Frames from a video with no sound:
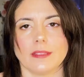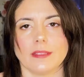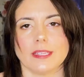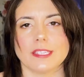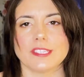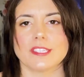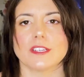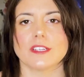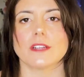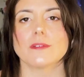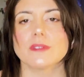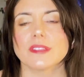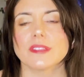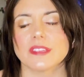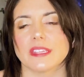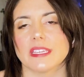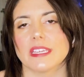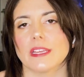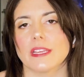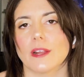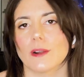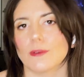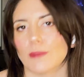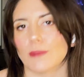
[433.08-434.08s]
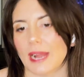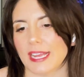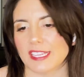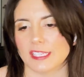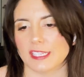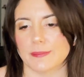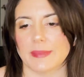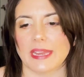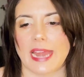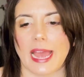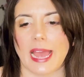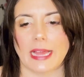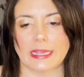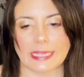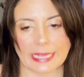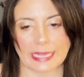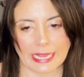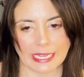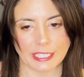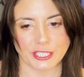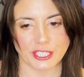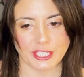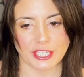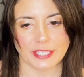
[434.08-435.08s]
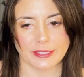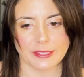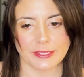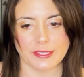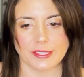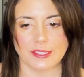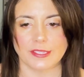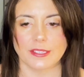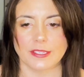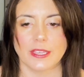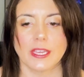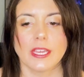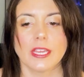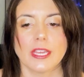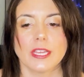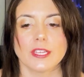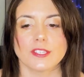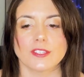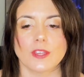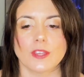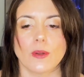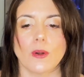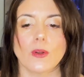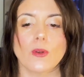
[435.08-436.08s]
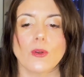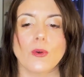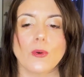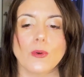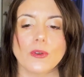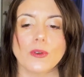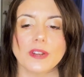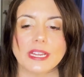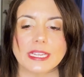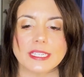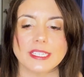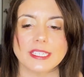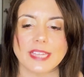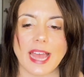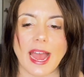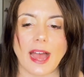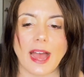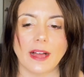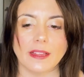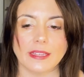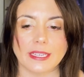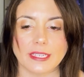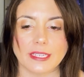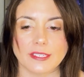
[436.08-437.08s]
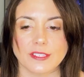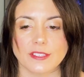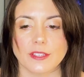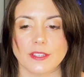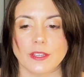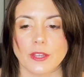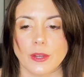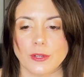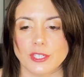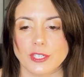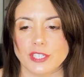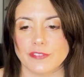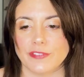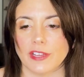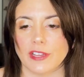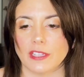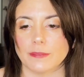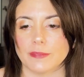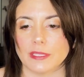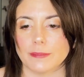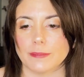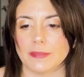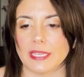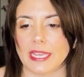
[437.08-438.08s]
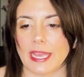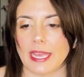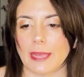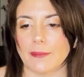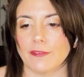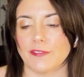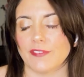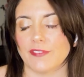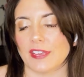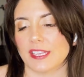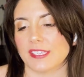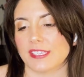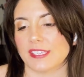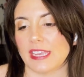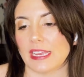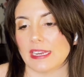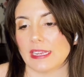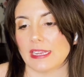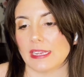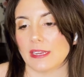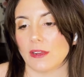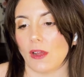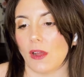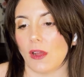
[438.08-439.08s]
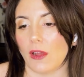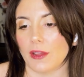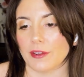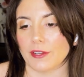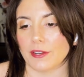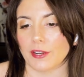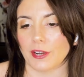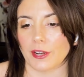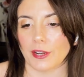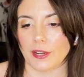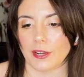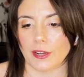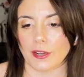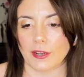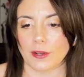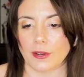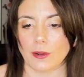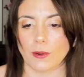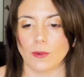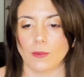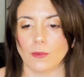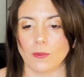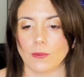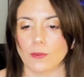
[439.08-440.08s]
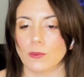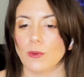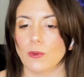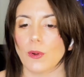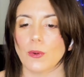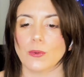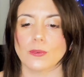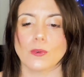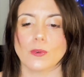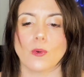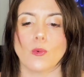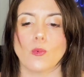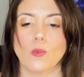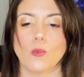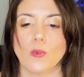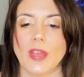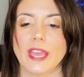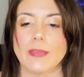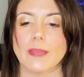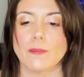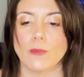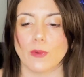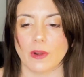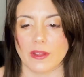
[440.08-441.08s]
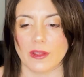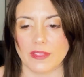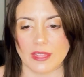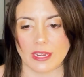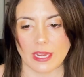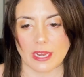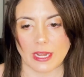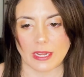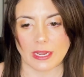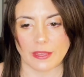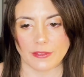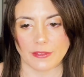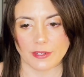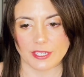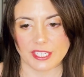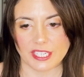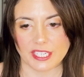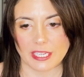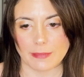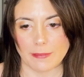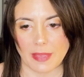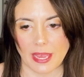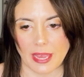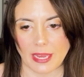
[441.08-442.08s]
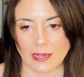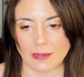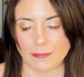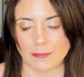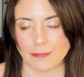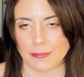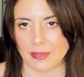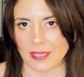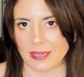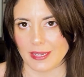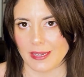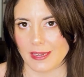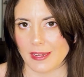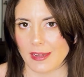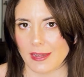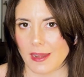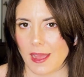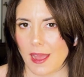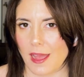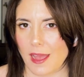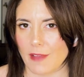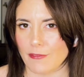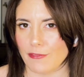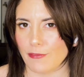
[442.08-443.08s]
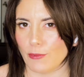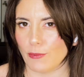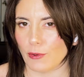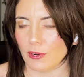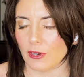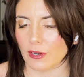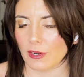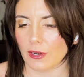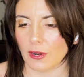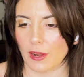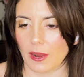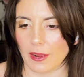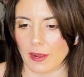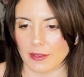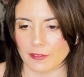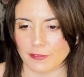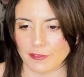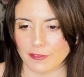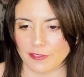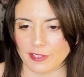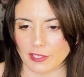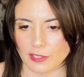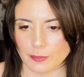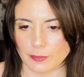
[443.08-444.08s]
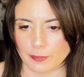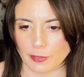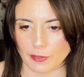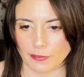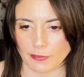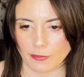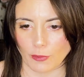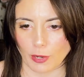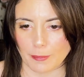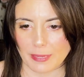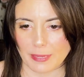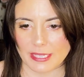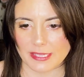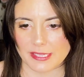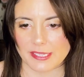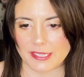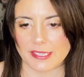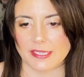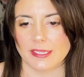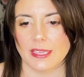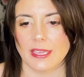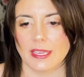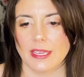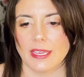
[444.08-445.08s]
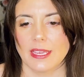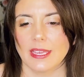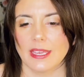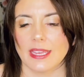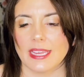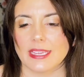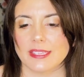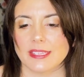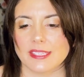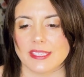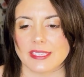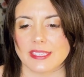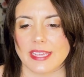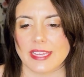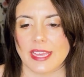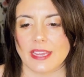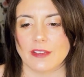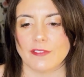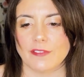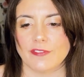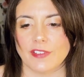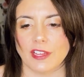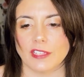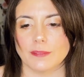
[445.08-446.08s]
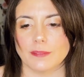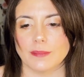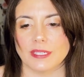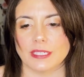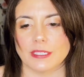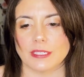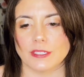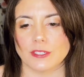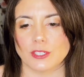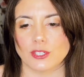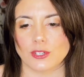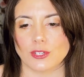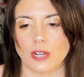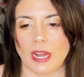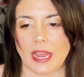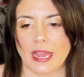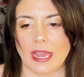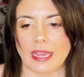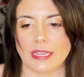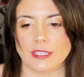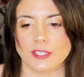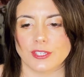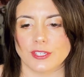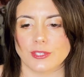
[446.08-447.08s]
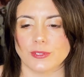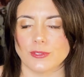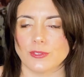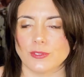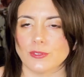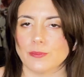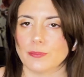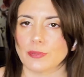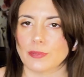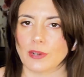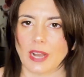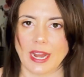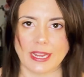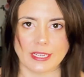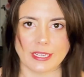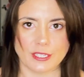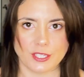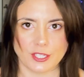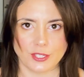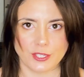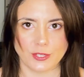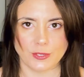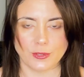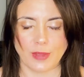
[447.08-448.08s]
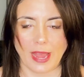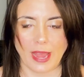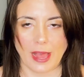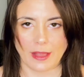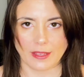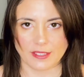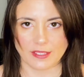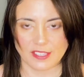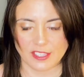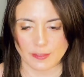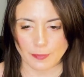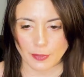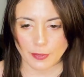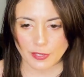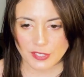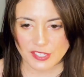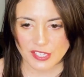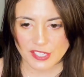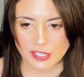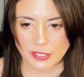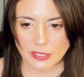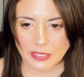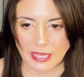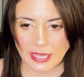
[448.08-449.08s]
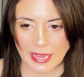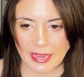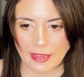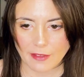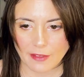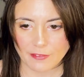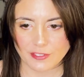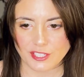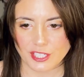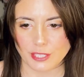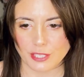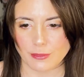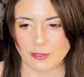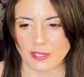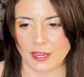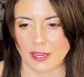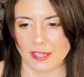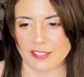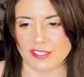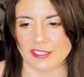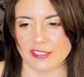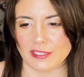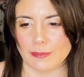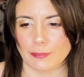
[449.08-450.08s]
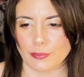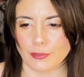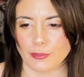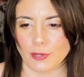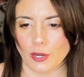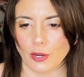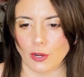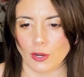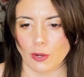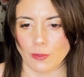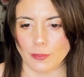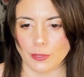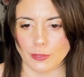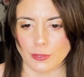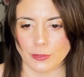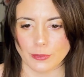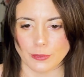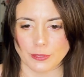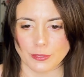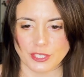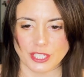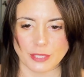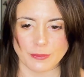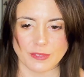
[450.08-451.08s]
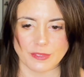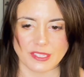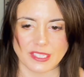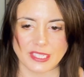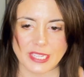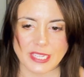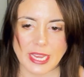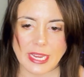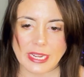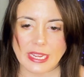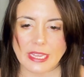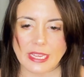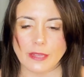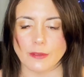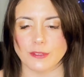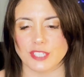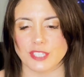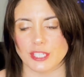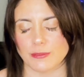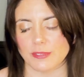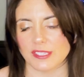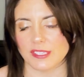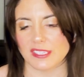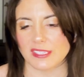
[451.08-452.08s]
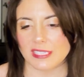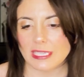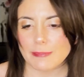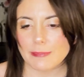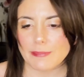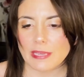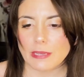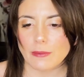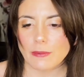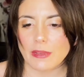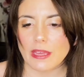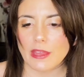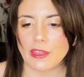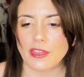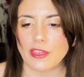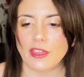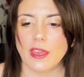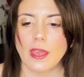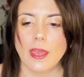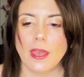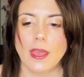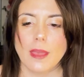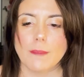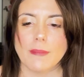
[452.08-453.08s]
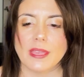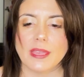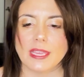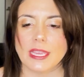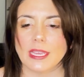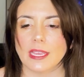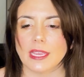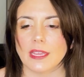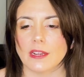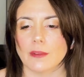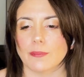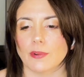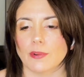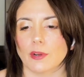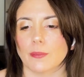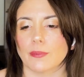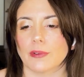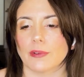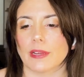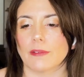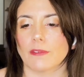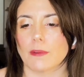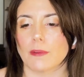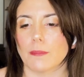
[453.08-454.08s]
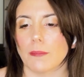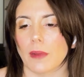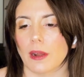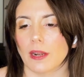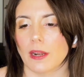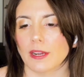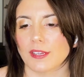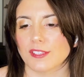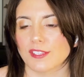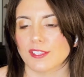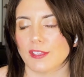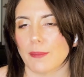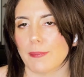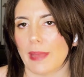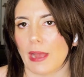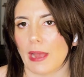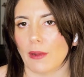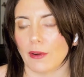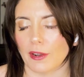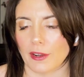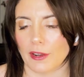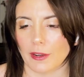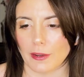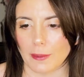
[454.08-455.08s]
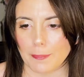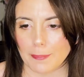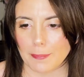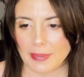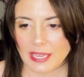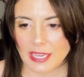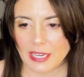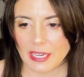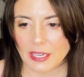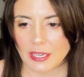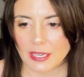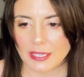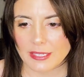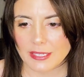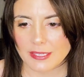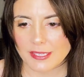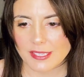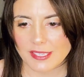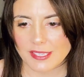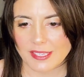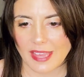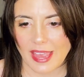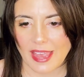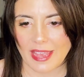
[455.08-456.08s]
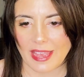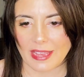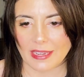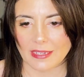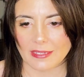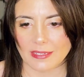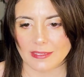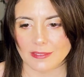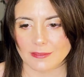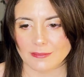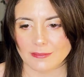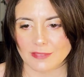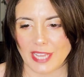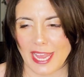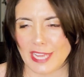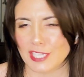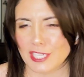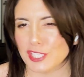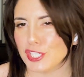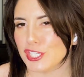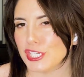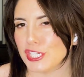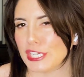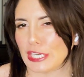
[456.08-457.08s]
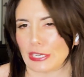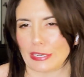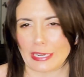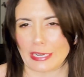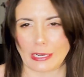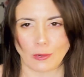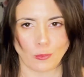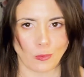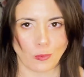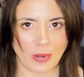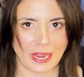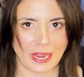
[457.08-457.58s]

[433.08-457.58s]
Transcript: Let's start with the harassment allegations. So according to Alex, Coach Feldman became fixated on her, quote, way more than any other teammate, but not for her on-field performance. Instead, Feldman tried to pry into Alex's personal life. She would constantly probe who she was dating, who she was sleeping with, making inappropriate remarks about her appearance, and engineering